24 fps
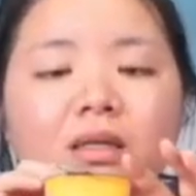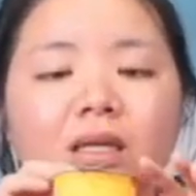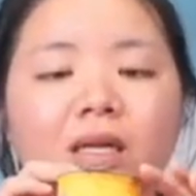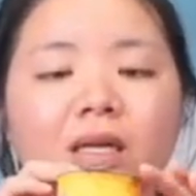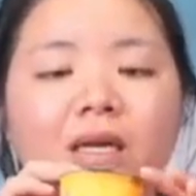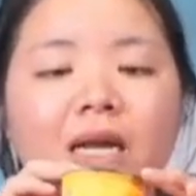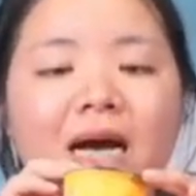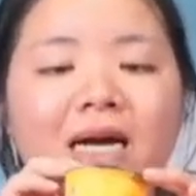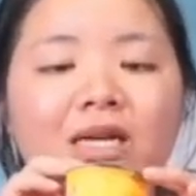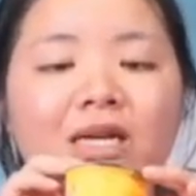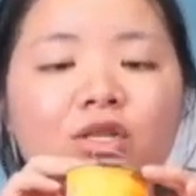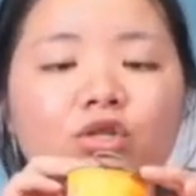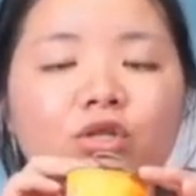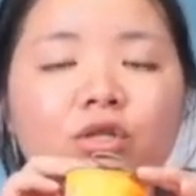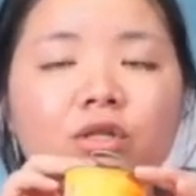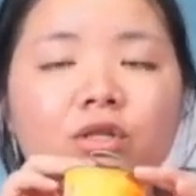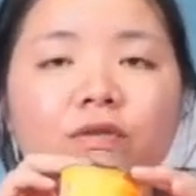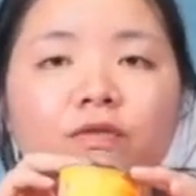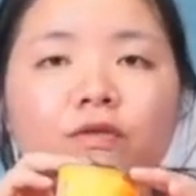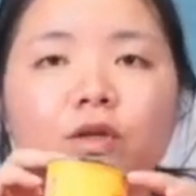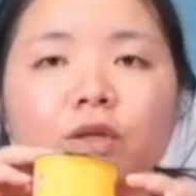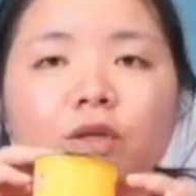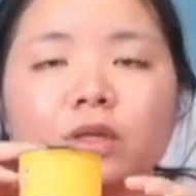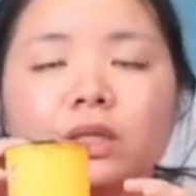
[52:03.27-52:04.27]
the larger
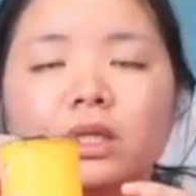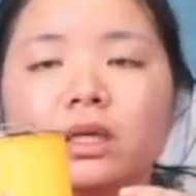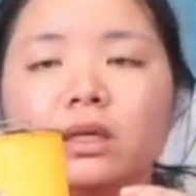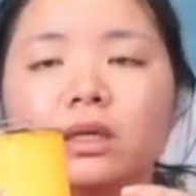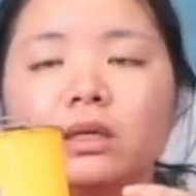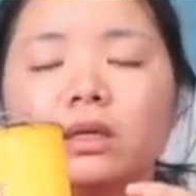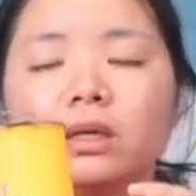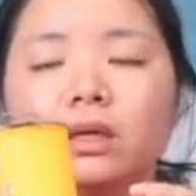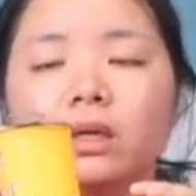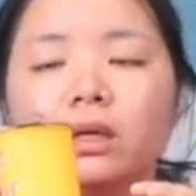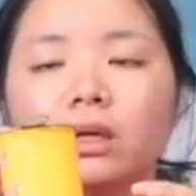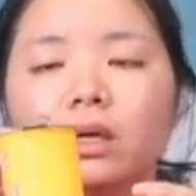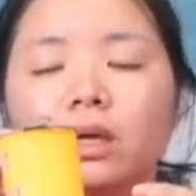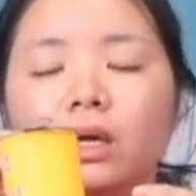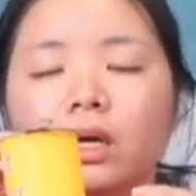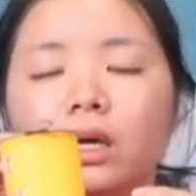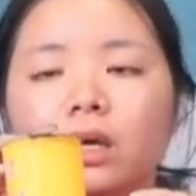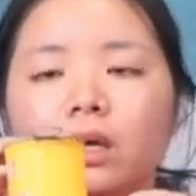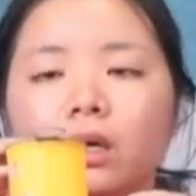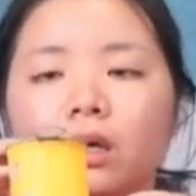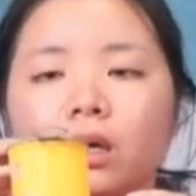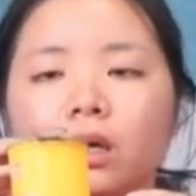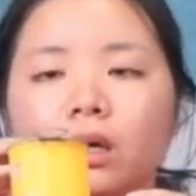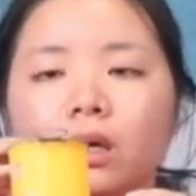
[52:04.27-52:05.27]
for the
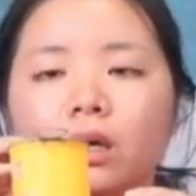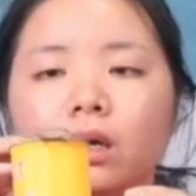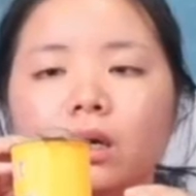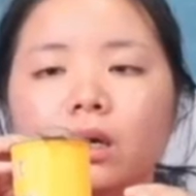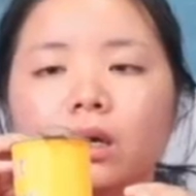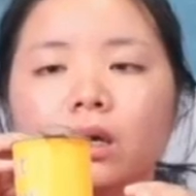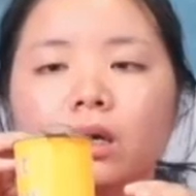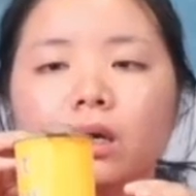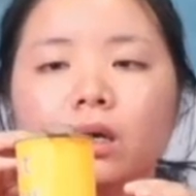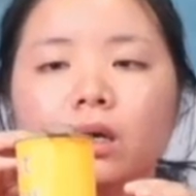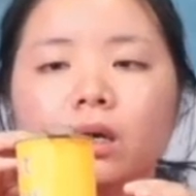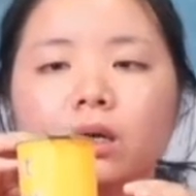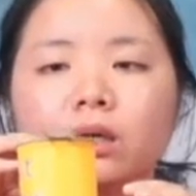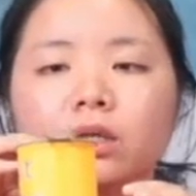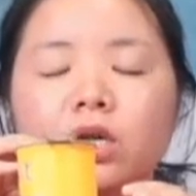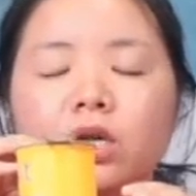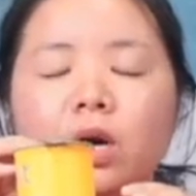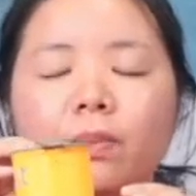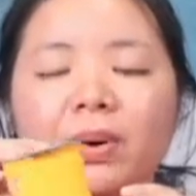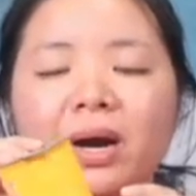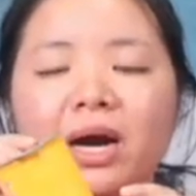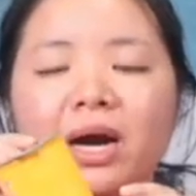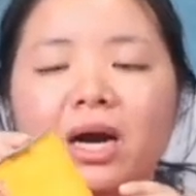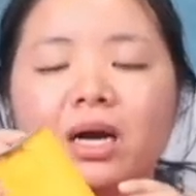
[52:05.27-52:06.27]
uh,
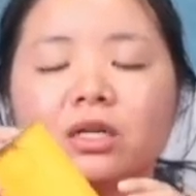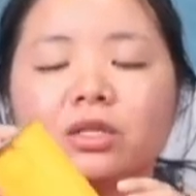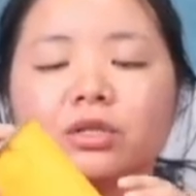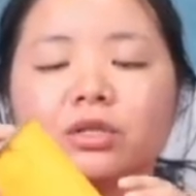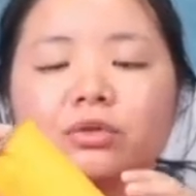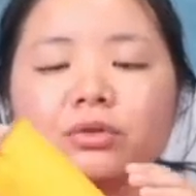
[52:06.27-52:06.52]
top parts.